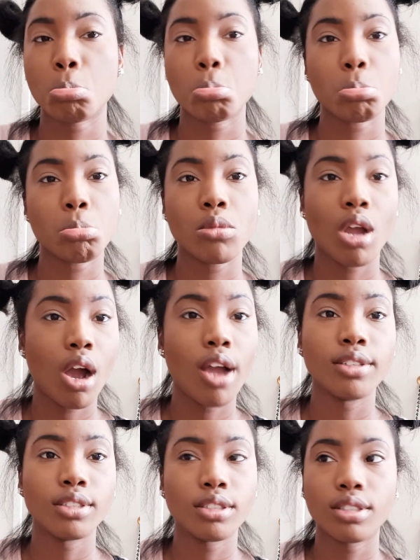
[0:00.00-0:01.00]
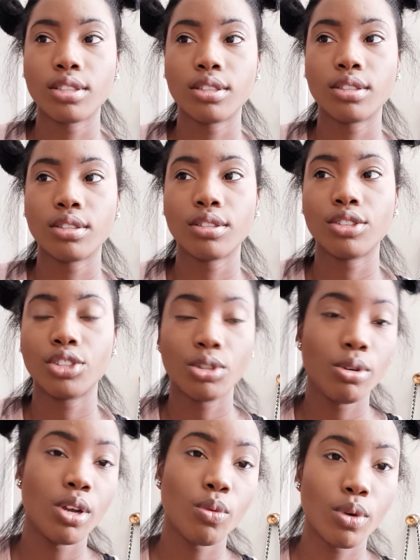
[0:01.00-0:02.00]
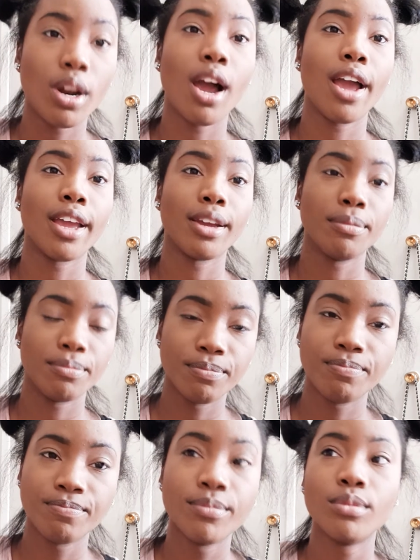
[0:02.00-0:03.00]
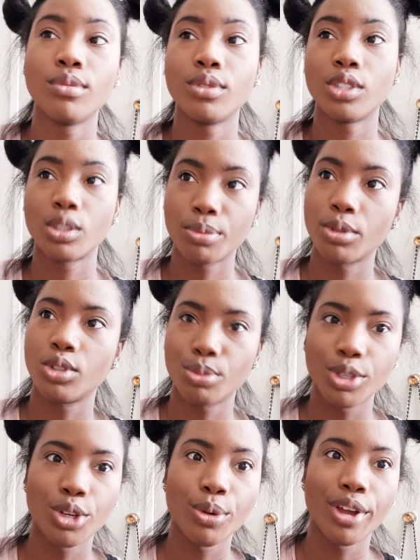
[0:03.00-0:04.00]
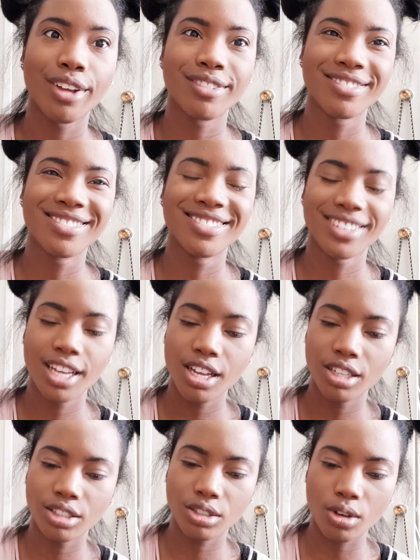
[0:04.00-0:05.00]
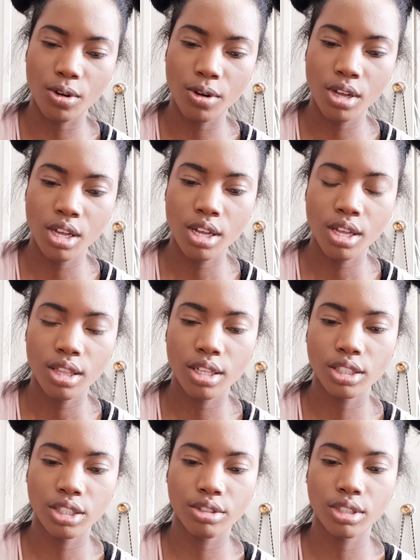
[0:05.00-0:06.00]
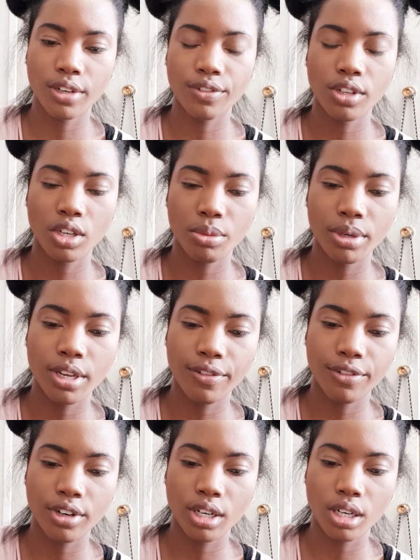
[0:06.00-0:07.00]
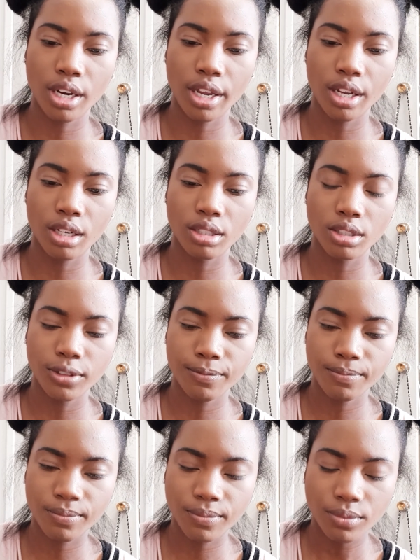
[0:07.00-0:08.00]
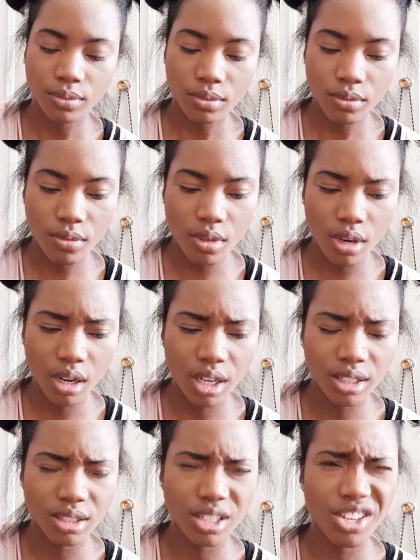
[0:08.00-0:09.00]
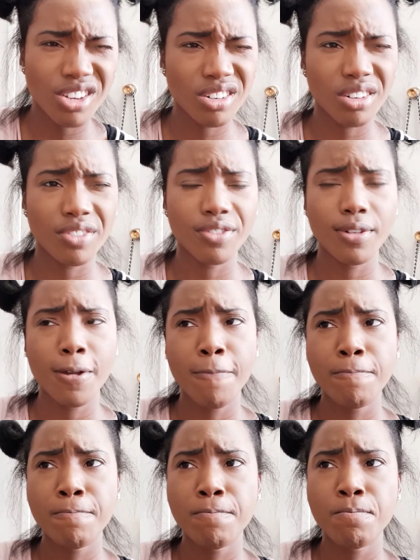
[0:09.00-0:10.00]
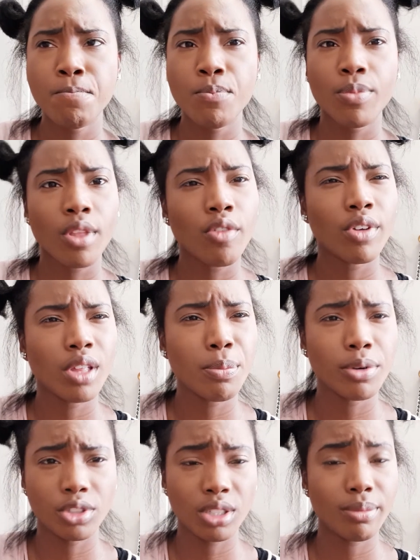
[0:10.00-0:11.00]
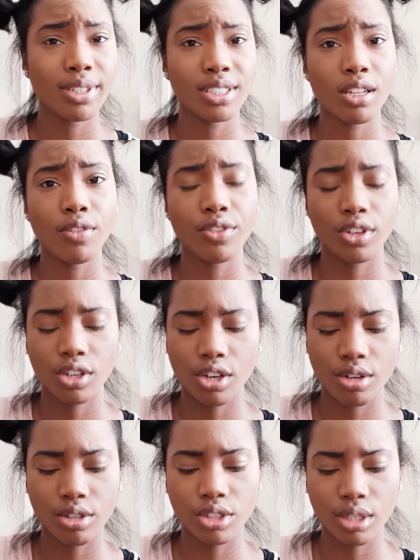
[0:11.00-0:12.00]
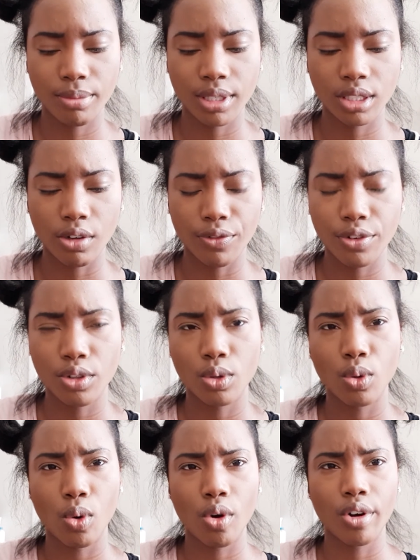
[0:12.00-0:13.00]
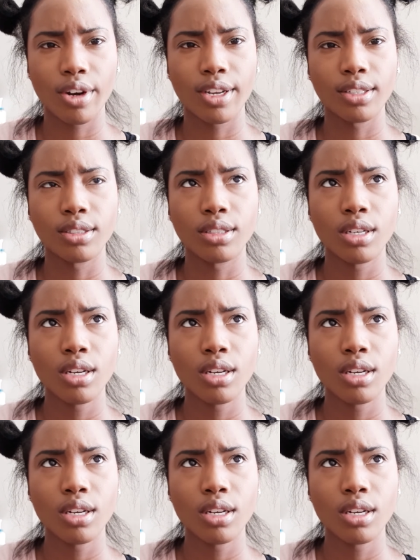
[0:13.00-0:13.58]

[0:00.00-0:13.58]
not doing what I am supposed to be doing. So this year is definitely going to be different, and it's a year of really pushing myself and encouraging myself in the Lord, and